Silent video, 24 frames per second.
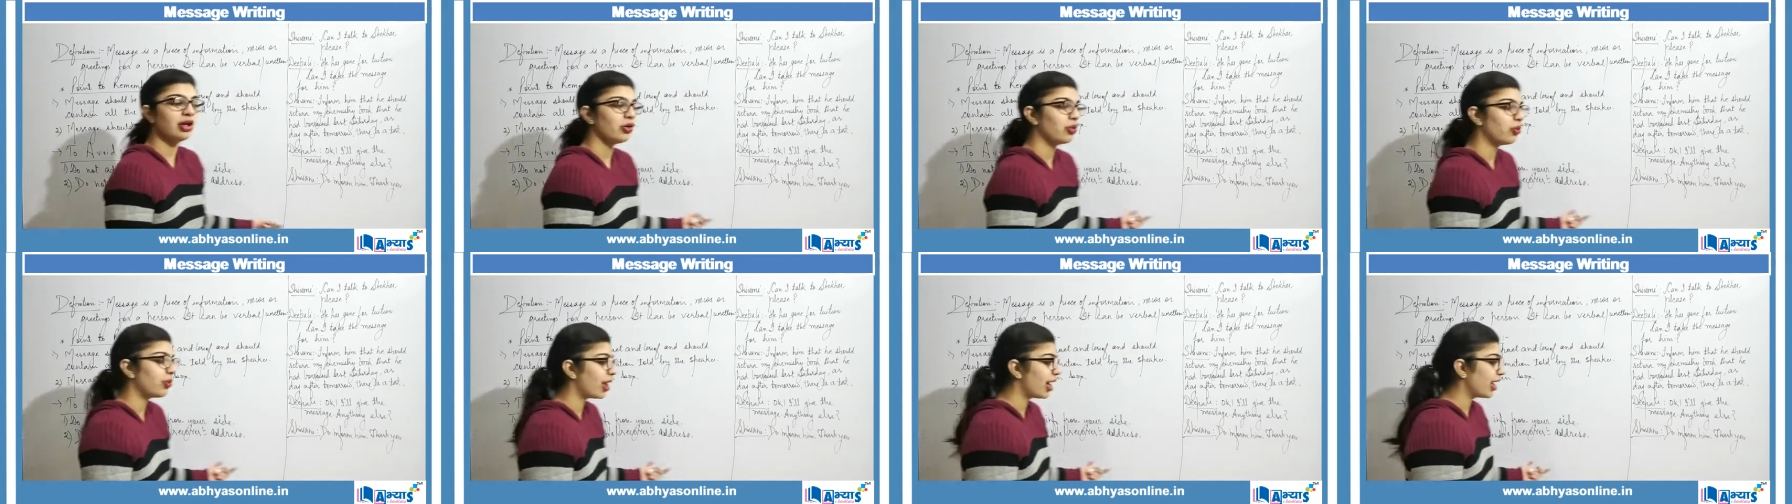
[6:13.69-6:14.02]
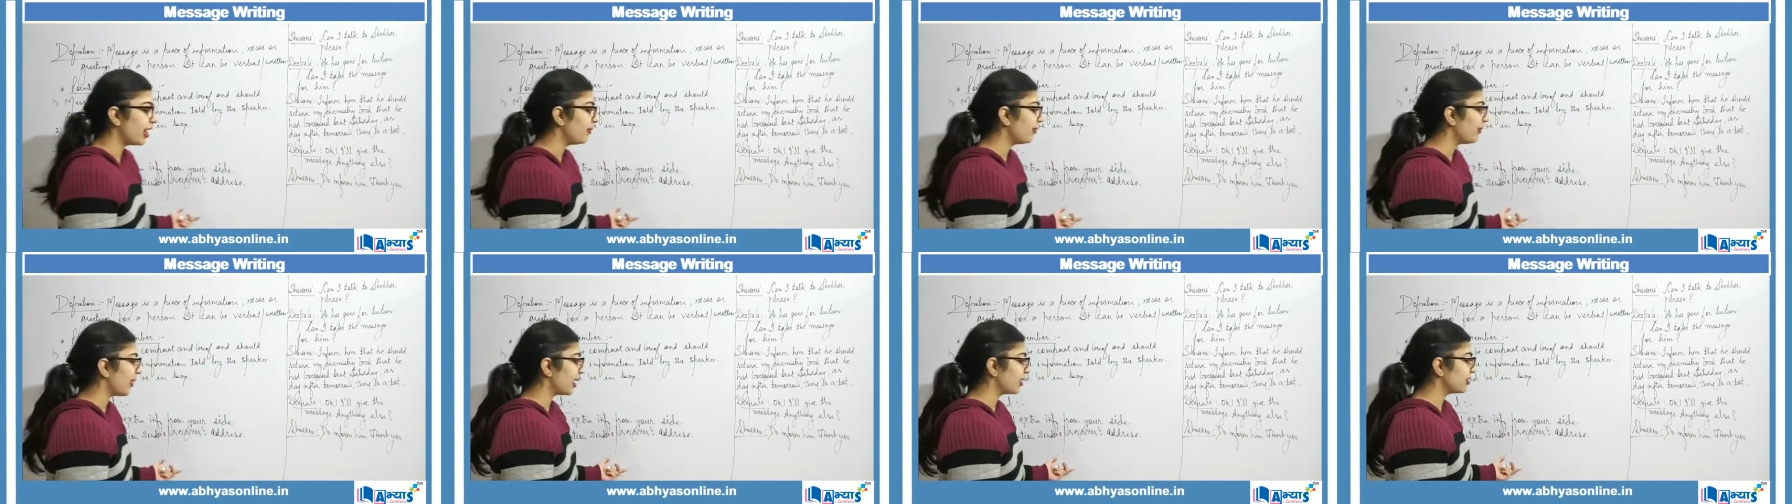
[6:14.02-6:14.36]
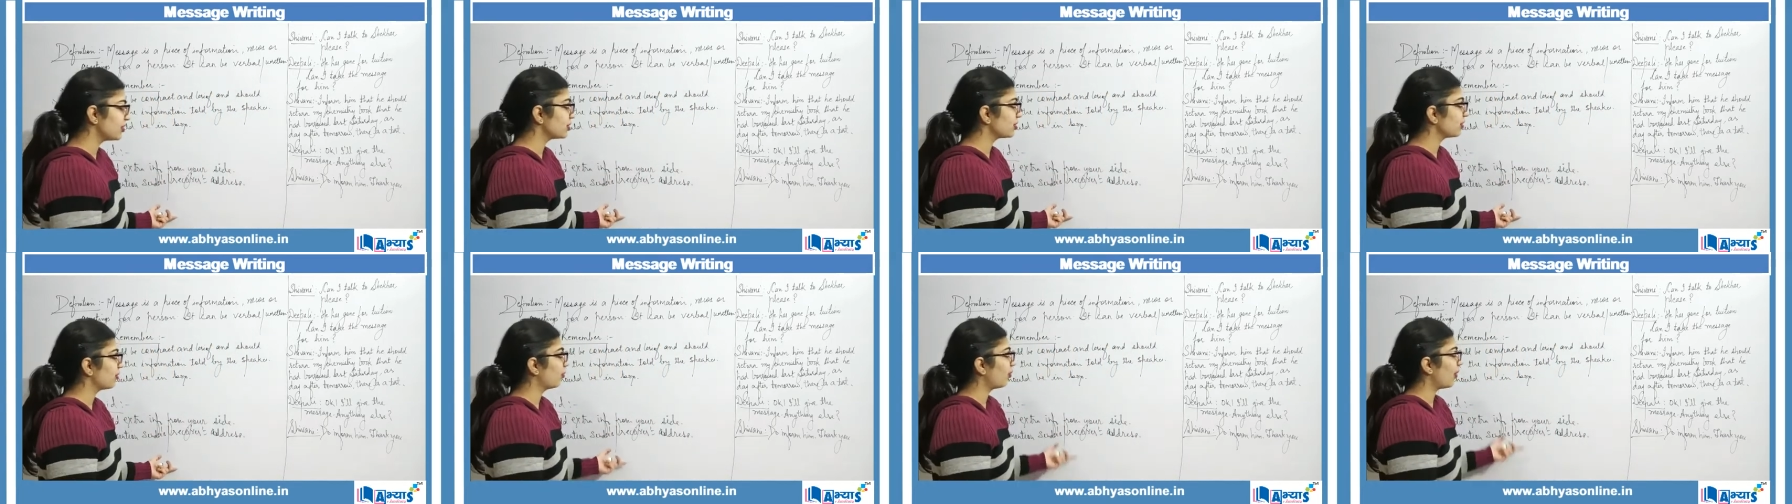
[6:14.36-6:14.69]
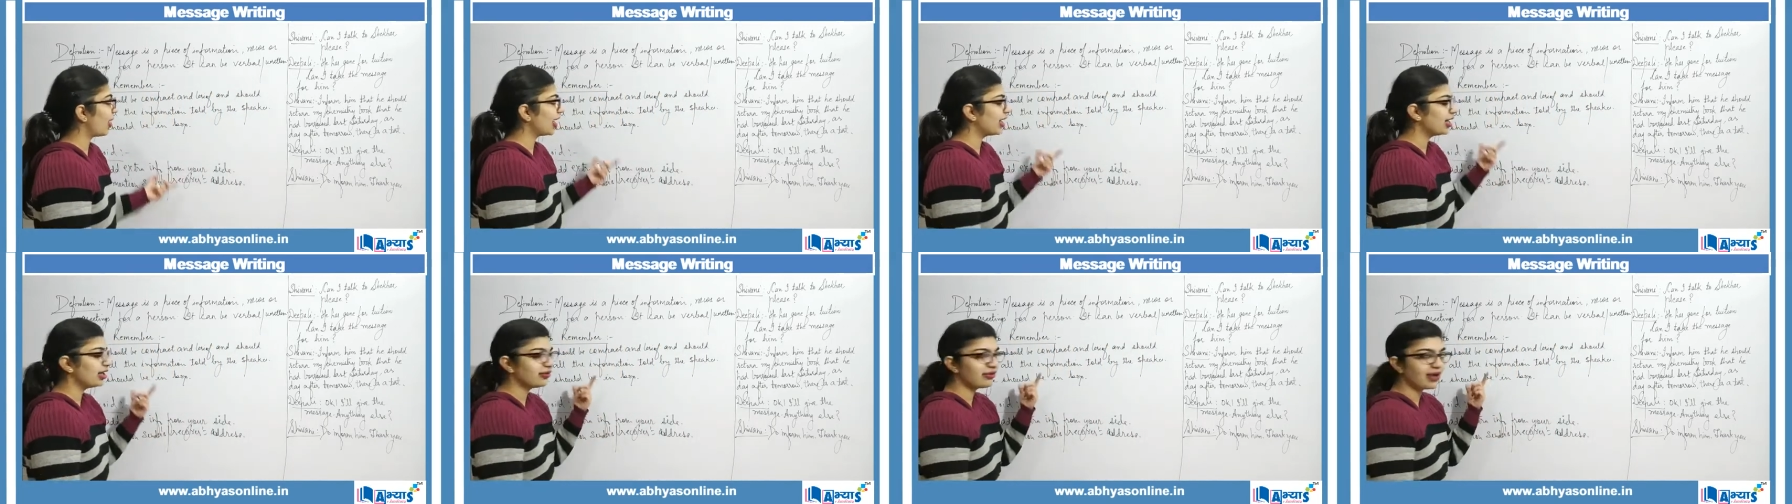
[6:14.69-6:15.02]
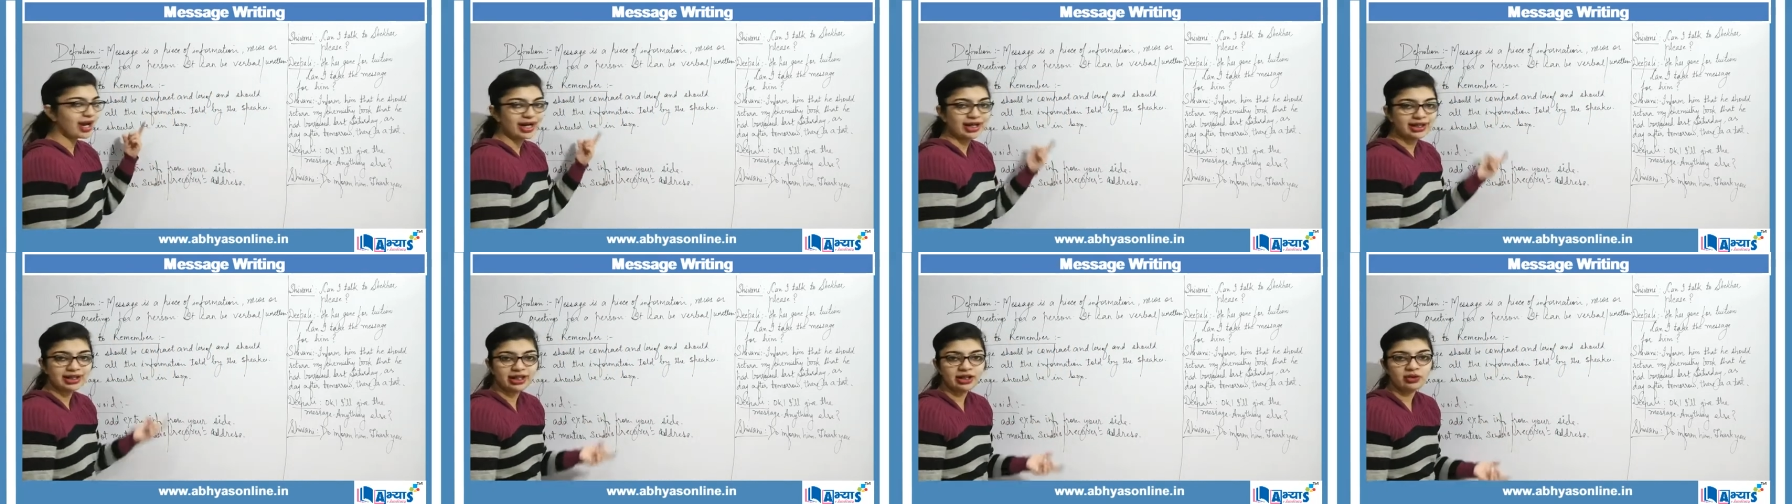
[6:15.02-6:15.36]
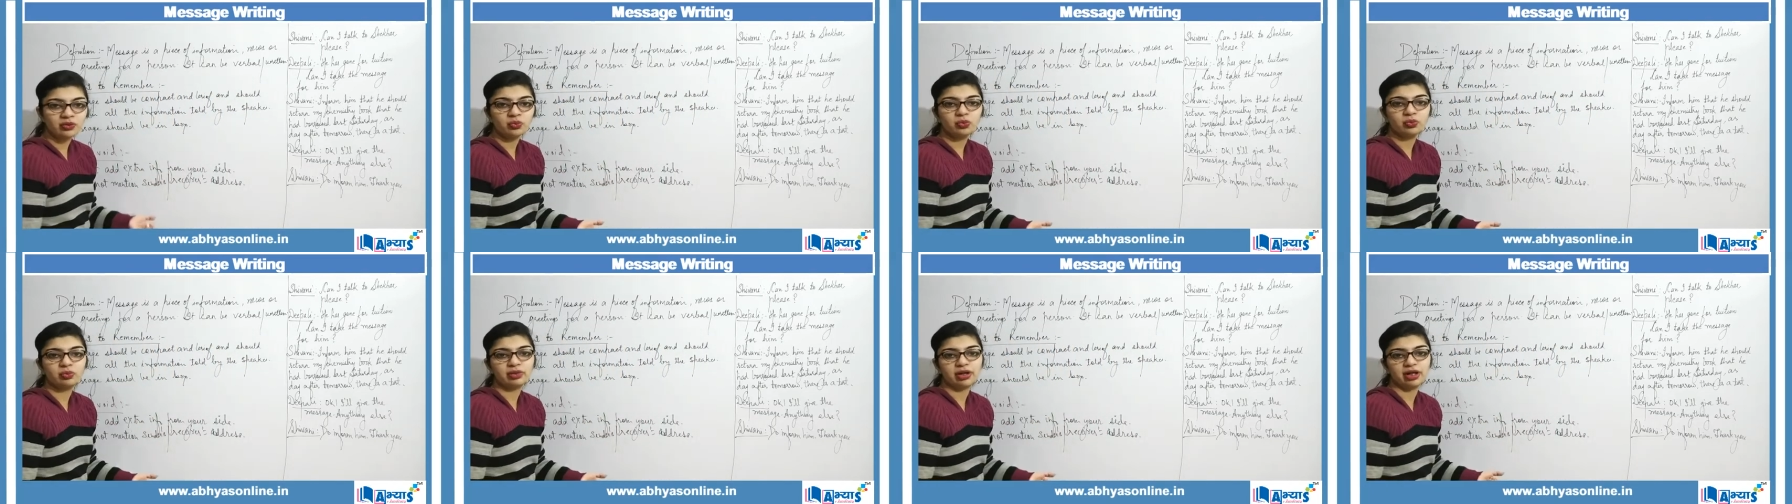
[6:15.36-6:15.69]
While
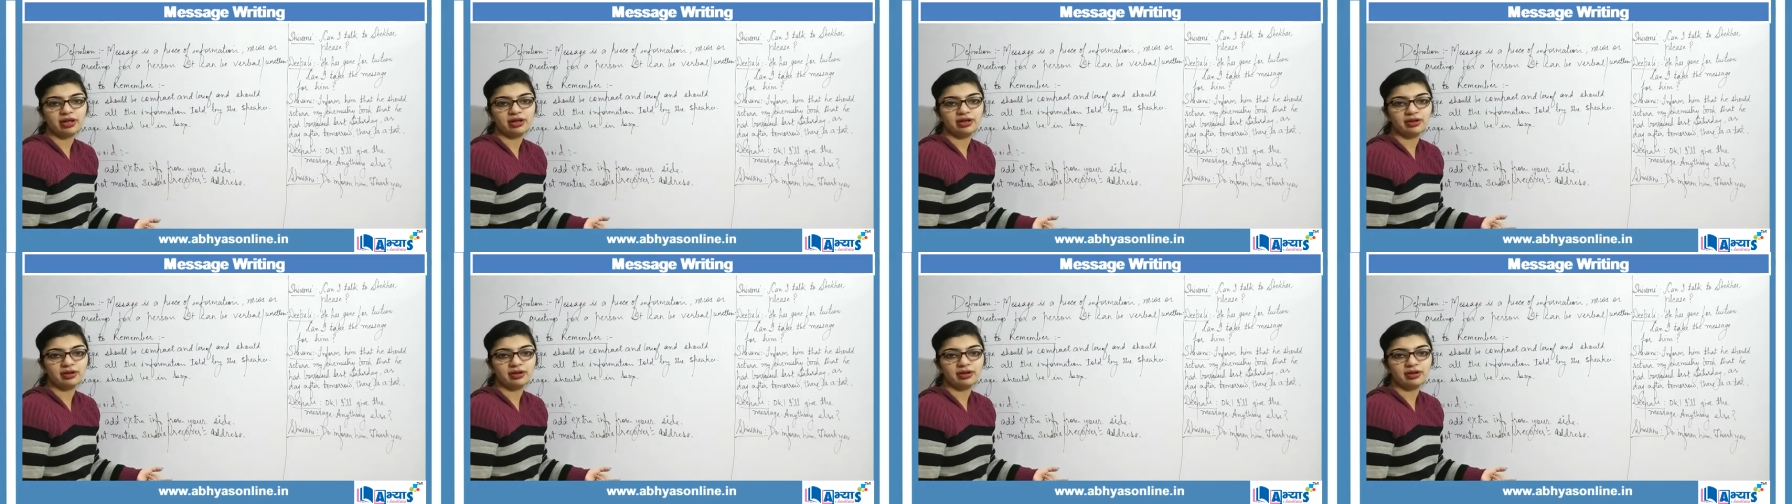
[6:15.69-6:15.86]
writing